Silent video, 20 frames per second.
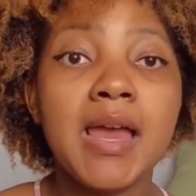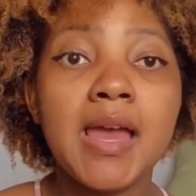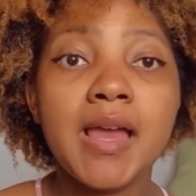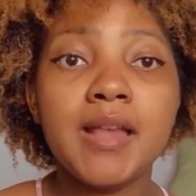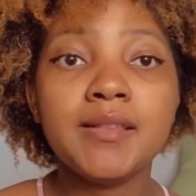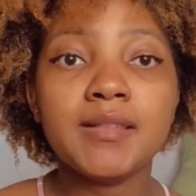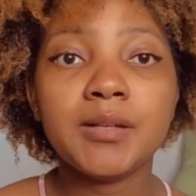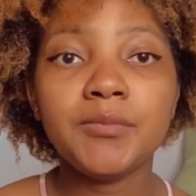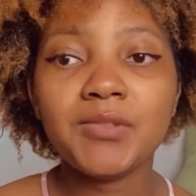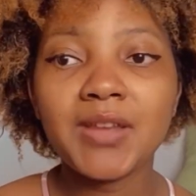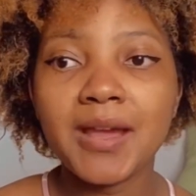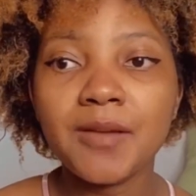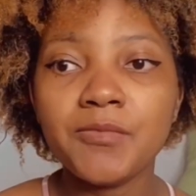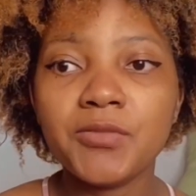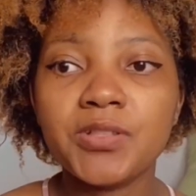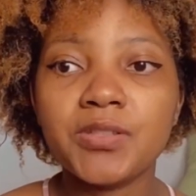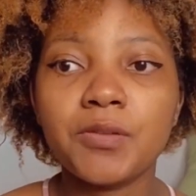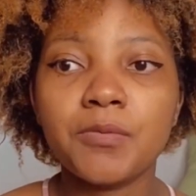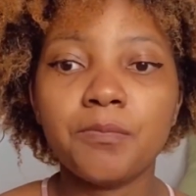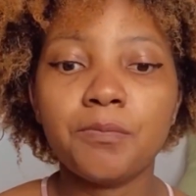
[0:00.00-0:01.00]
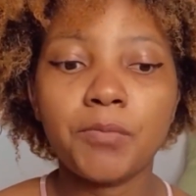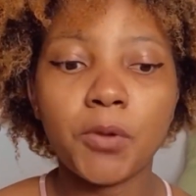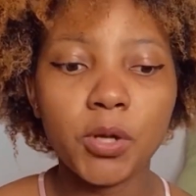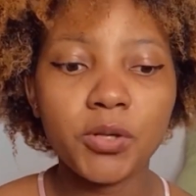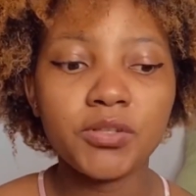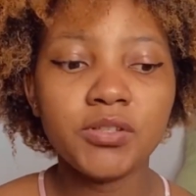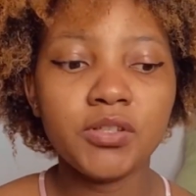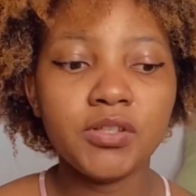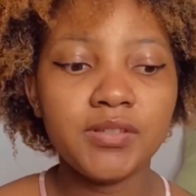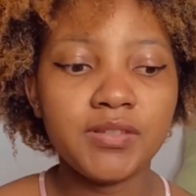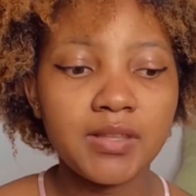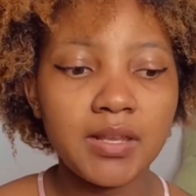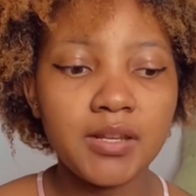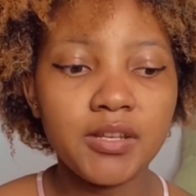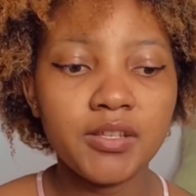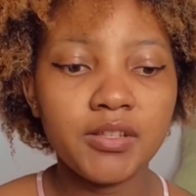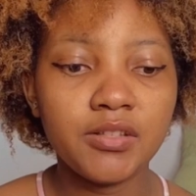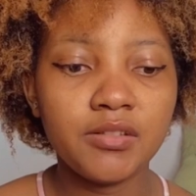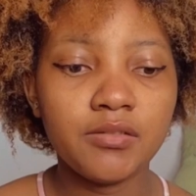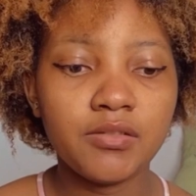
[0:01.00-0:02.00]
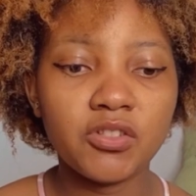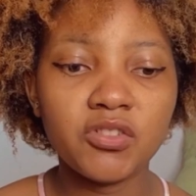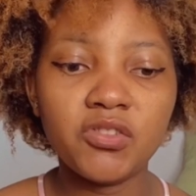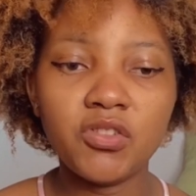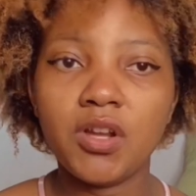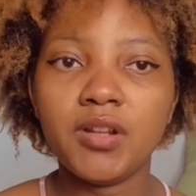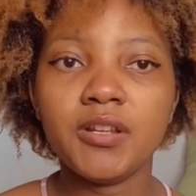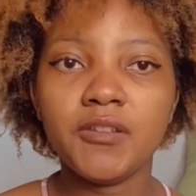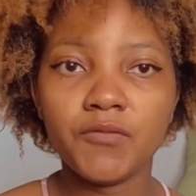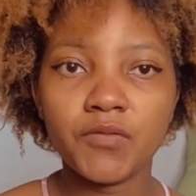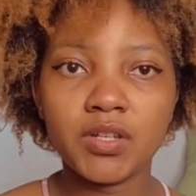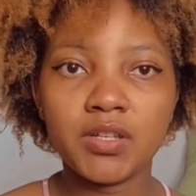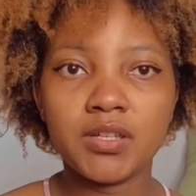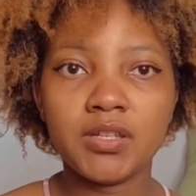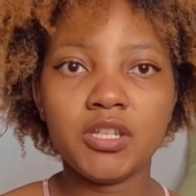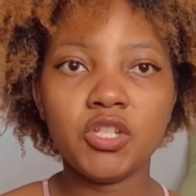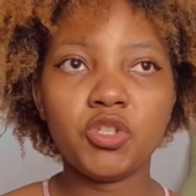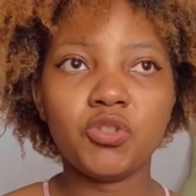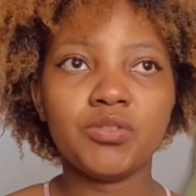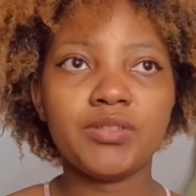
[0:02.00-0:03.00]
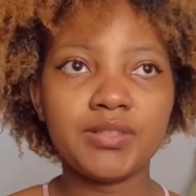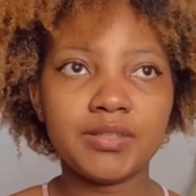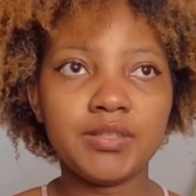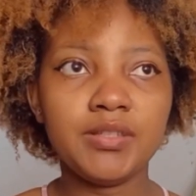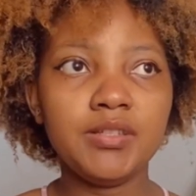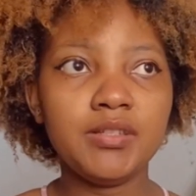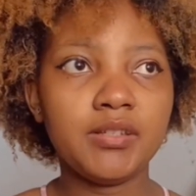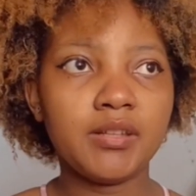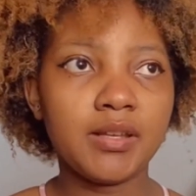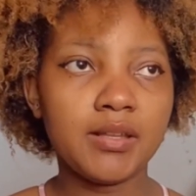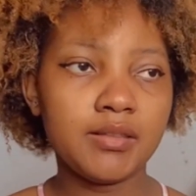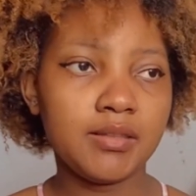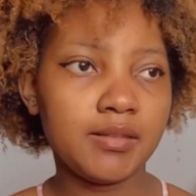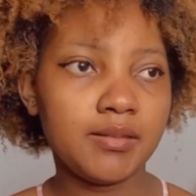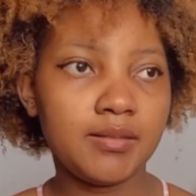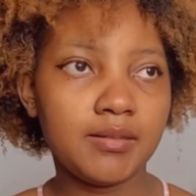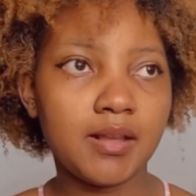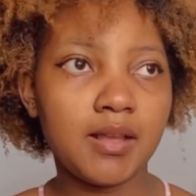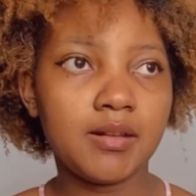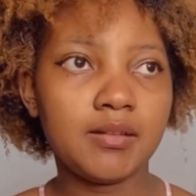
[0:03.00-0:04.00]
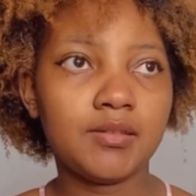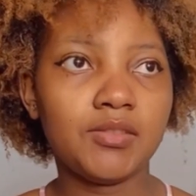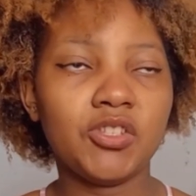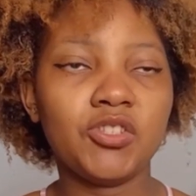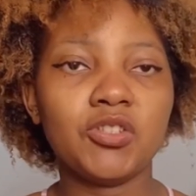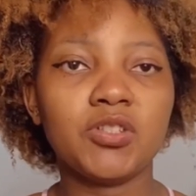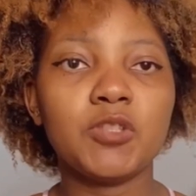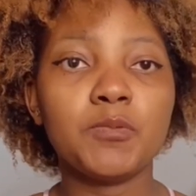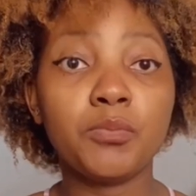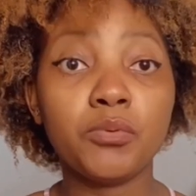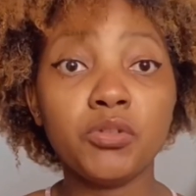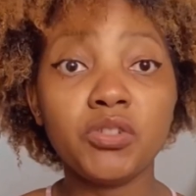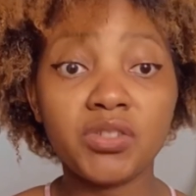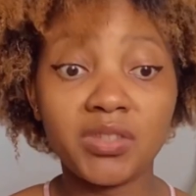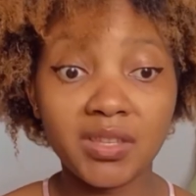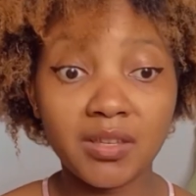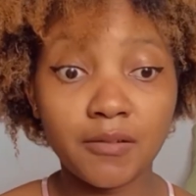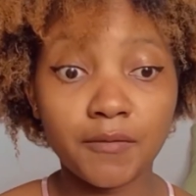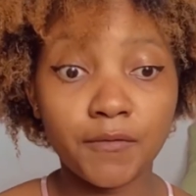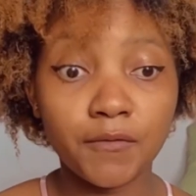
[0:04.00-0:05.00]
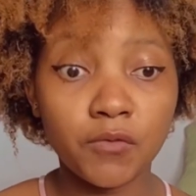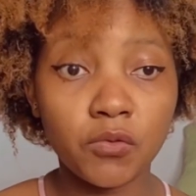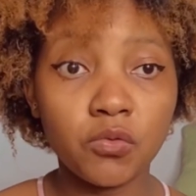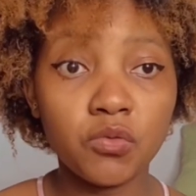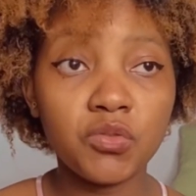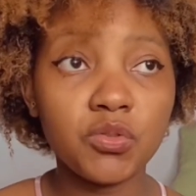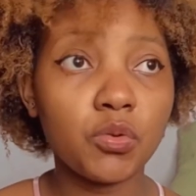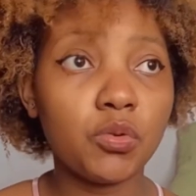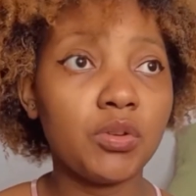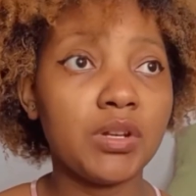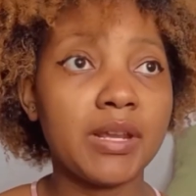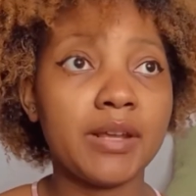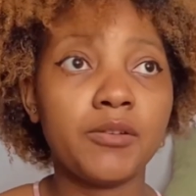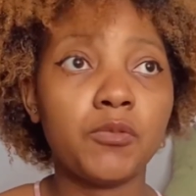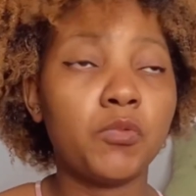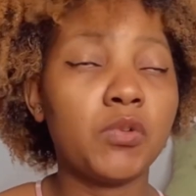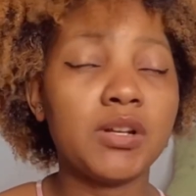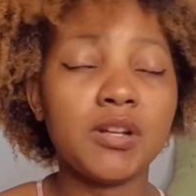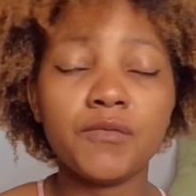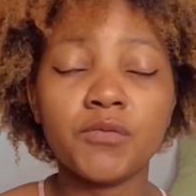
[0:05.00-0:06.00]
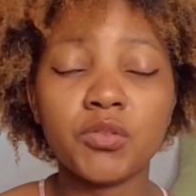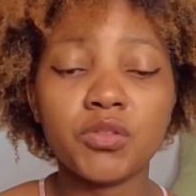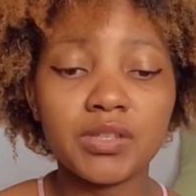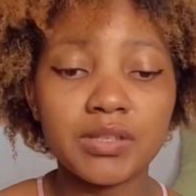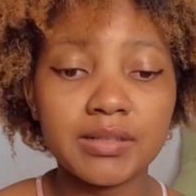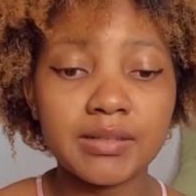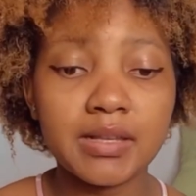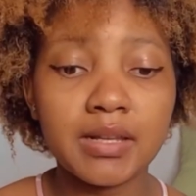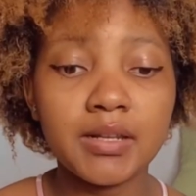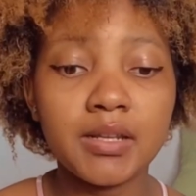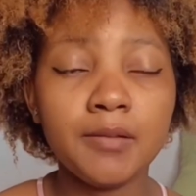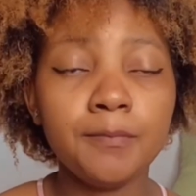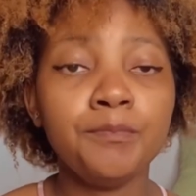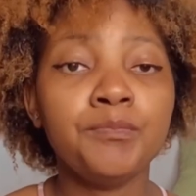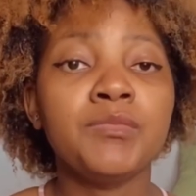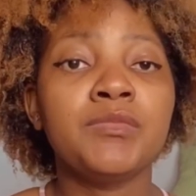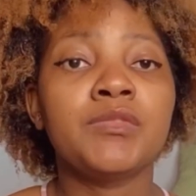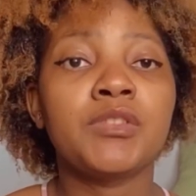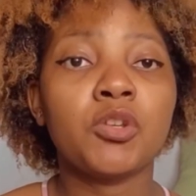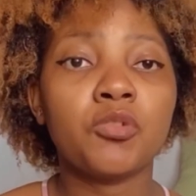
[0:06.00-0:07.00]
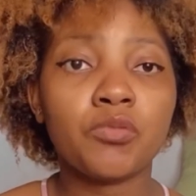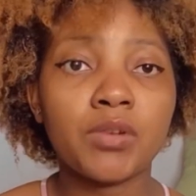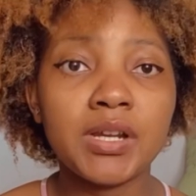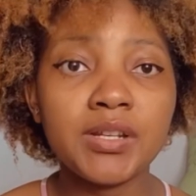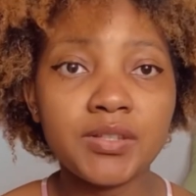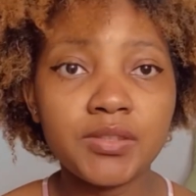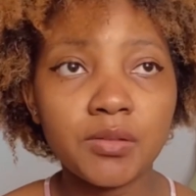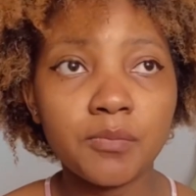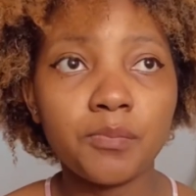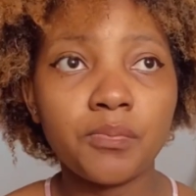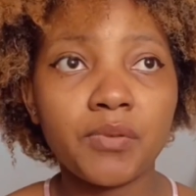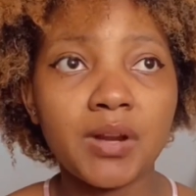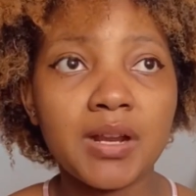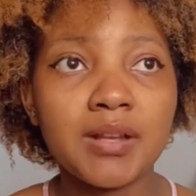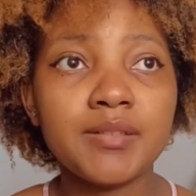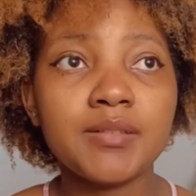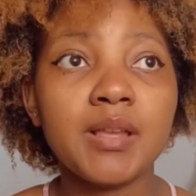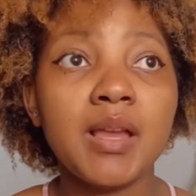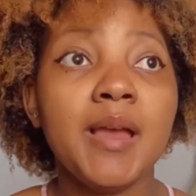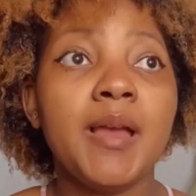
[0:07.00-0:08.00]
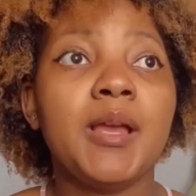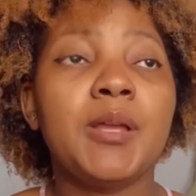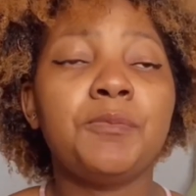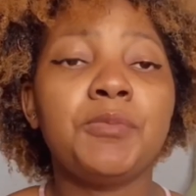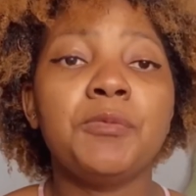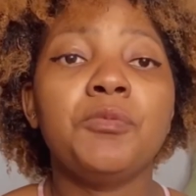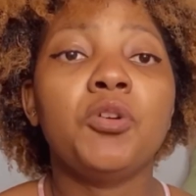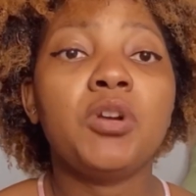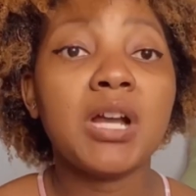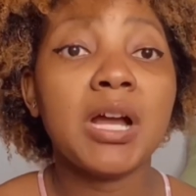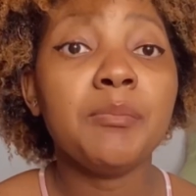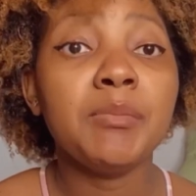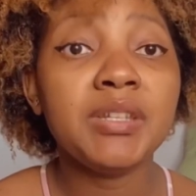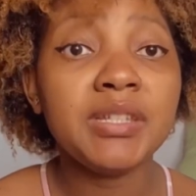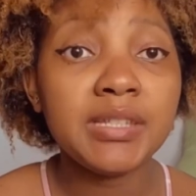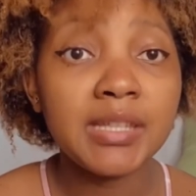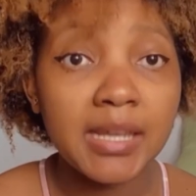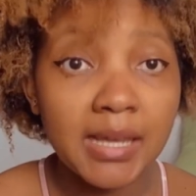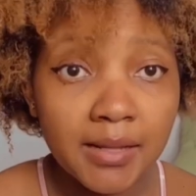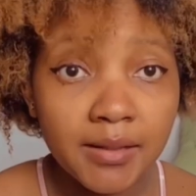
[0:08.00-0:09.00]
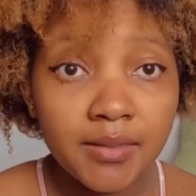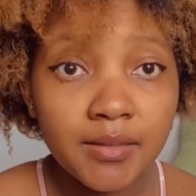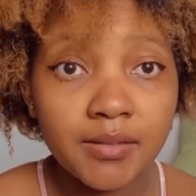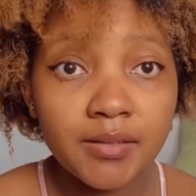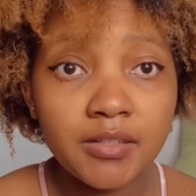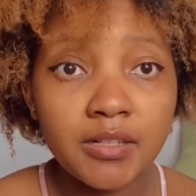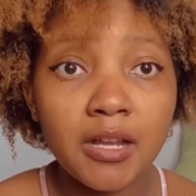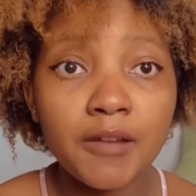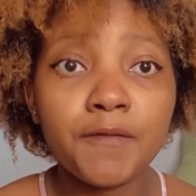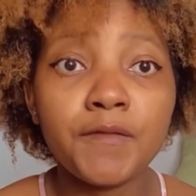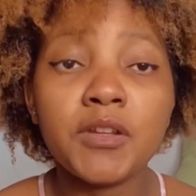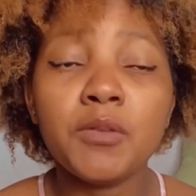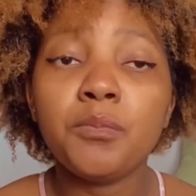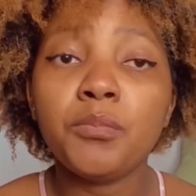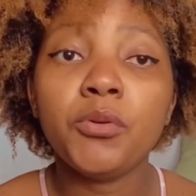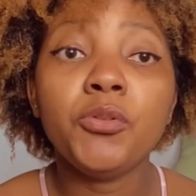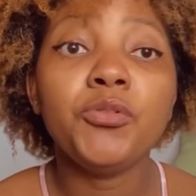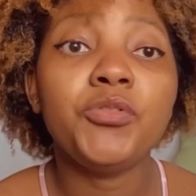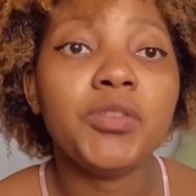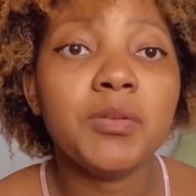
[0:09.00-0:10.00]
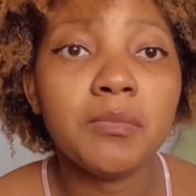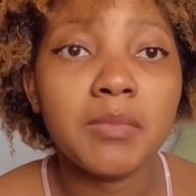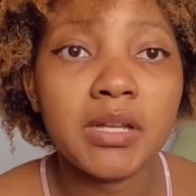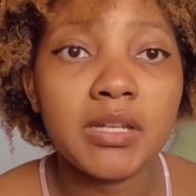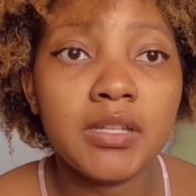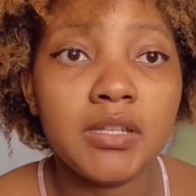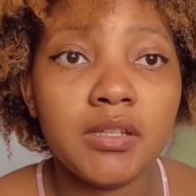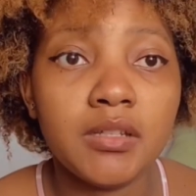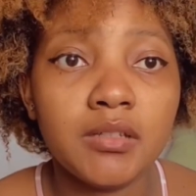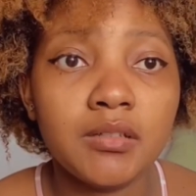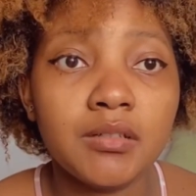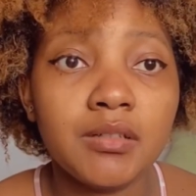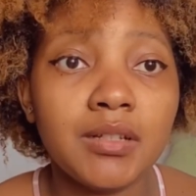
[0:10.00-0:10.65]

And sometimes the person selling does not even need to sit at the stand. They just put their fruits or like whatever they're selling, they write the price, and people come and get the stuff and put the money.